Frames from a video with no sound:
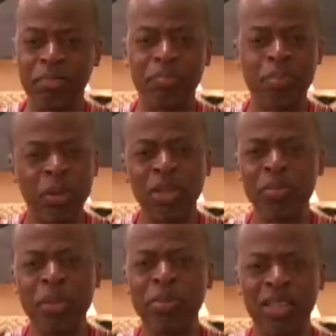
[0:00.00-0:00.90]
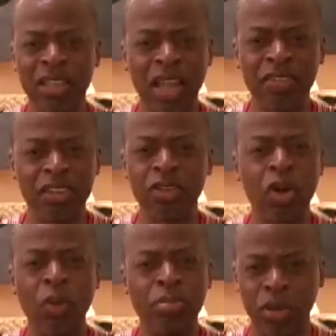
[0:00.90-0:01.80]
pulling people together to
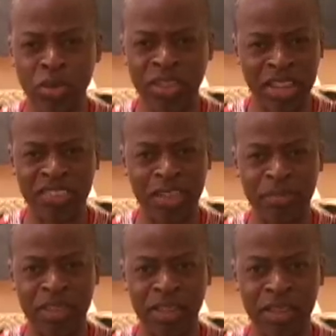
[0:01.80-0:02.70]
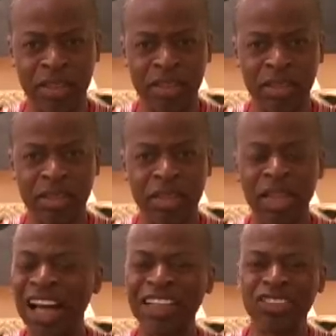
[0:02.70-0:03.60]
go protest something.
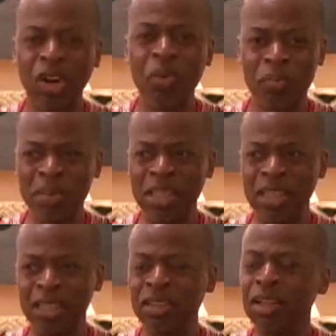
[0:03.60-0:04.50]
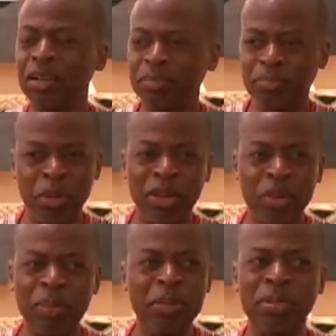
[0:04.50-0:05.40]
I don't mean
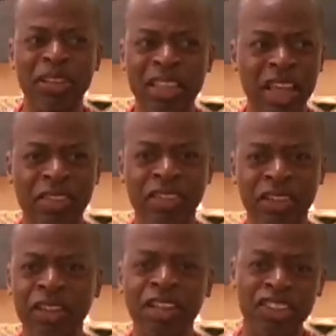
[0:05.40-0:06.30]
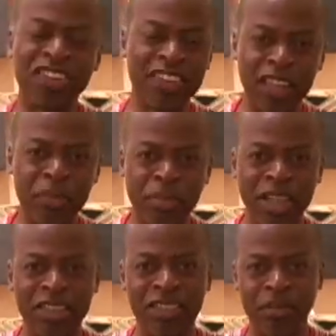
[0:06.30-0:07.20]
pulling people together to
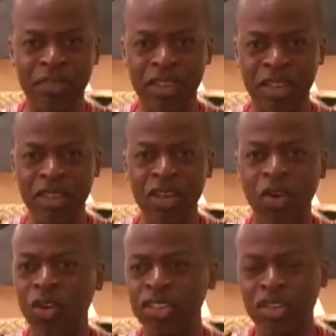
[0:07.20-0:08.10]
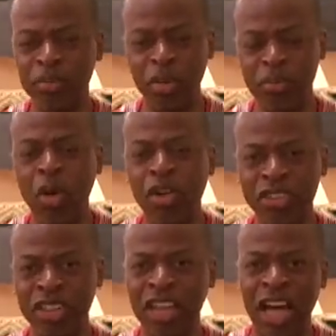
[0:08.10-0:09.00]
celebrate something or to
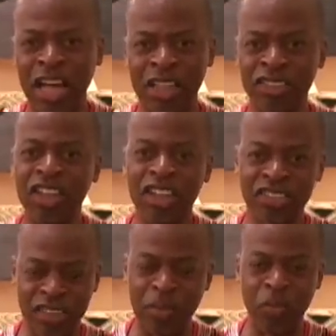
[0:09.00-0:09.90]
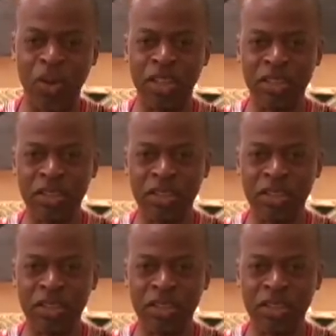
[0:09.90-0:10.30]
memorialize someone.